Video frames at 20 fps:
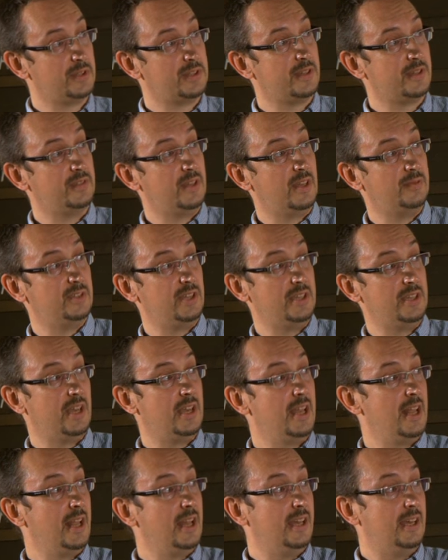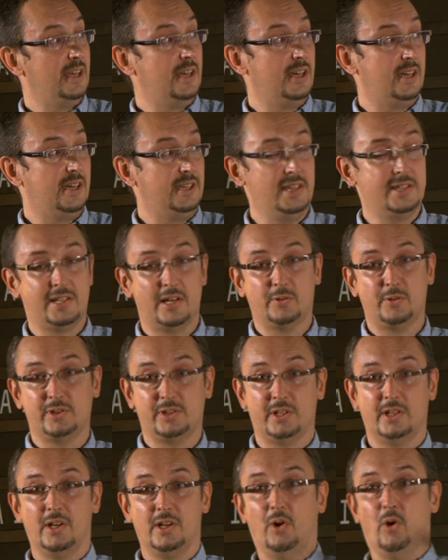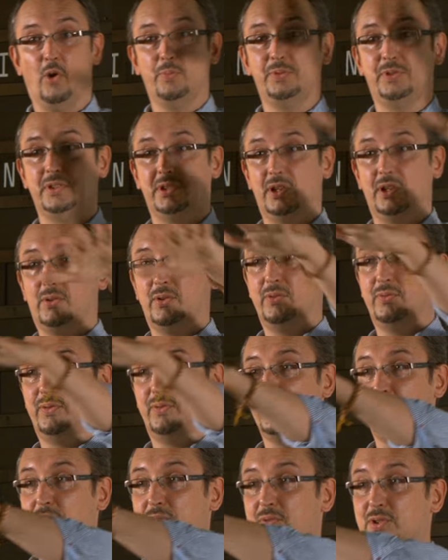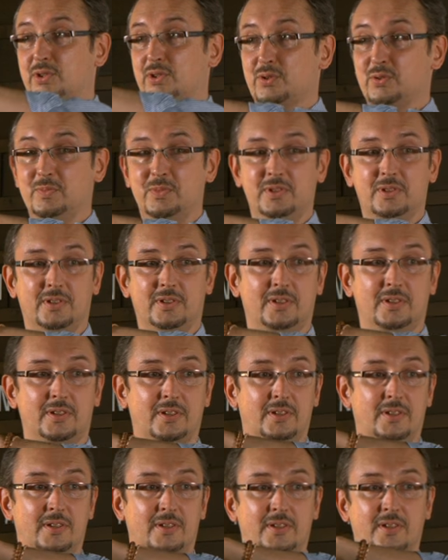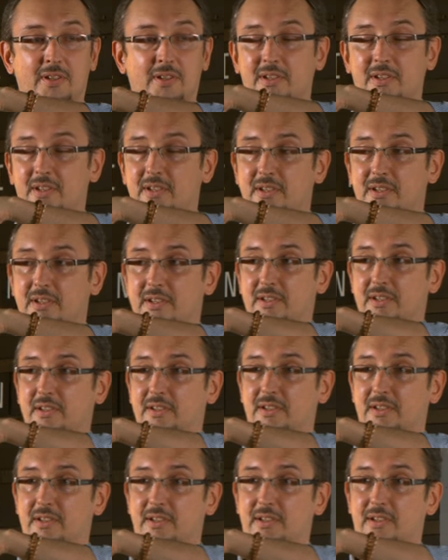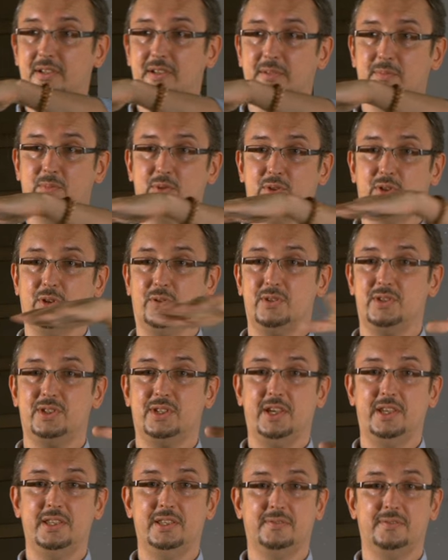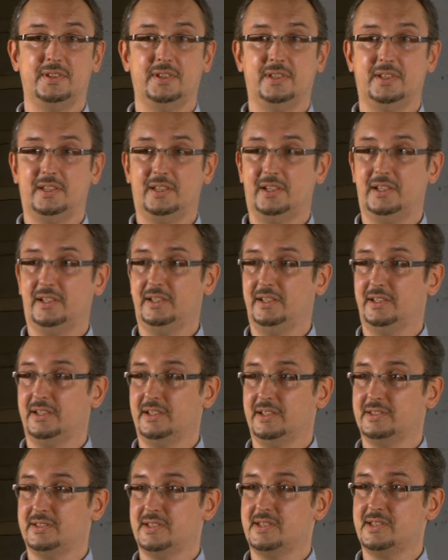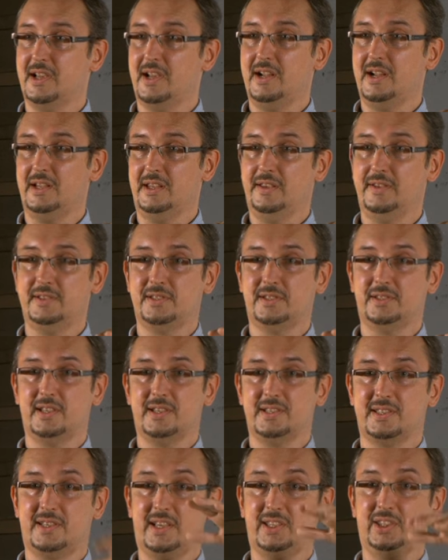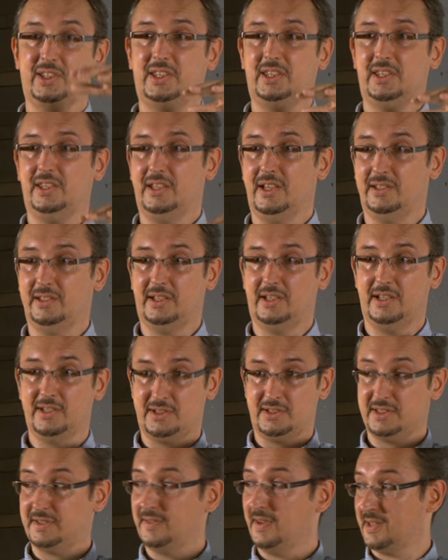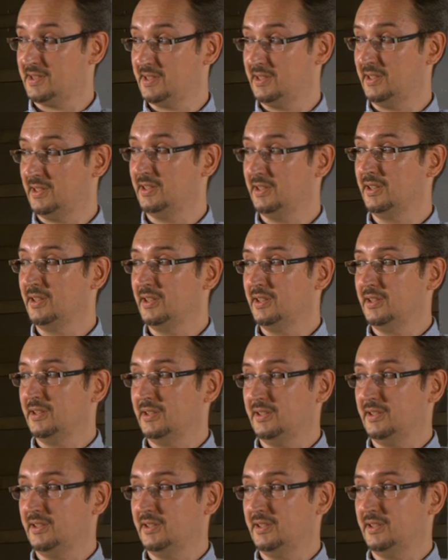they are of course connected one hundred percent the prices. Well, and as we see them, I call them eclipses, mind eclipses,